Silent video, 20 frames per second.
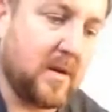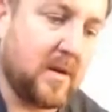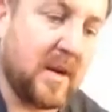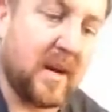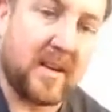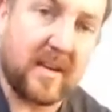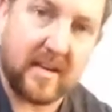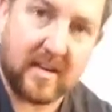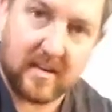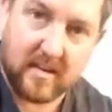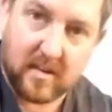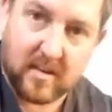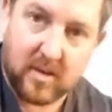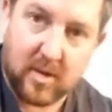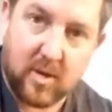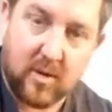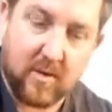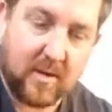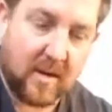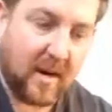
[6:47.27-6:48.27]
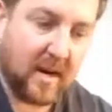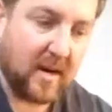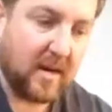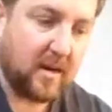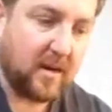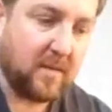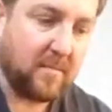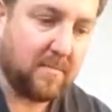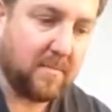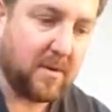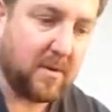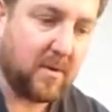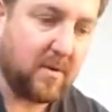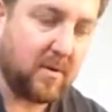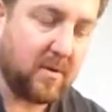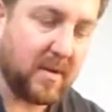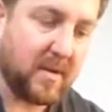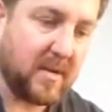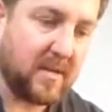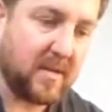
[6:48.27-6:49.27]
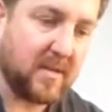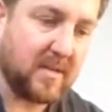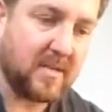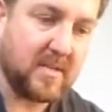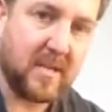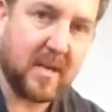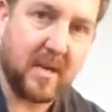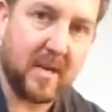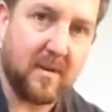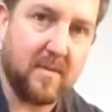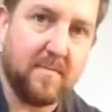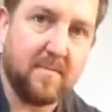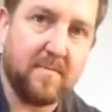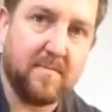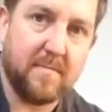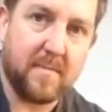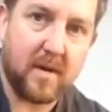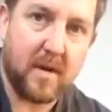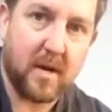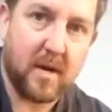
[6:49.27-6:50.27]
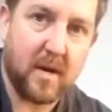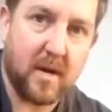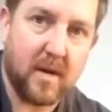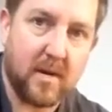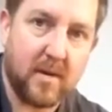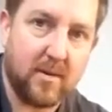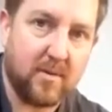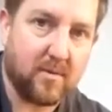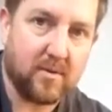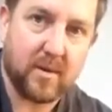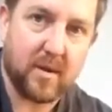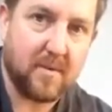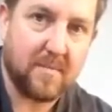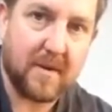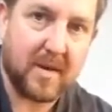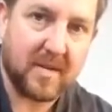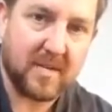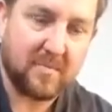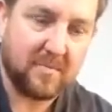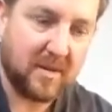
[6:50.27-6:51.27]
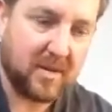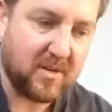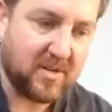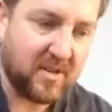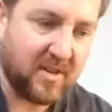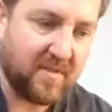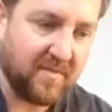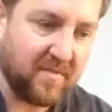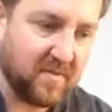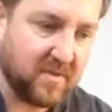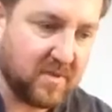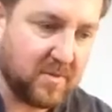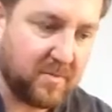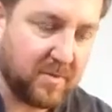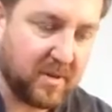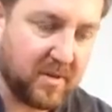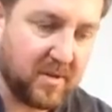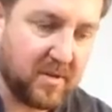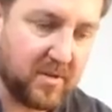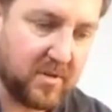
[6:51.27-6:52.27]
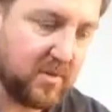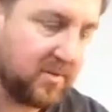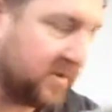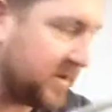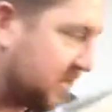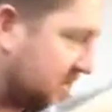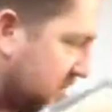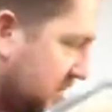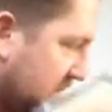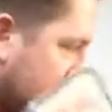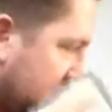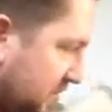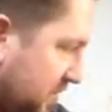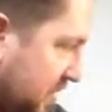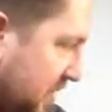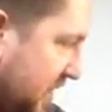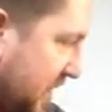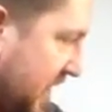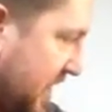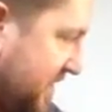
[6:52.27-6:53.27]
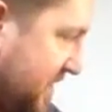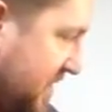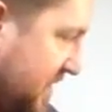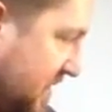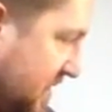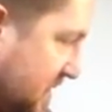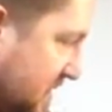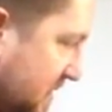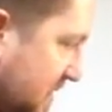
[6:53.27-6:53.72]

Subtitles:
Can get it in the UK, but not in the tin. Not that it makes much difference, but I saw it, so I thought I'd have it.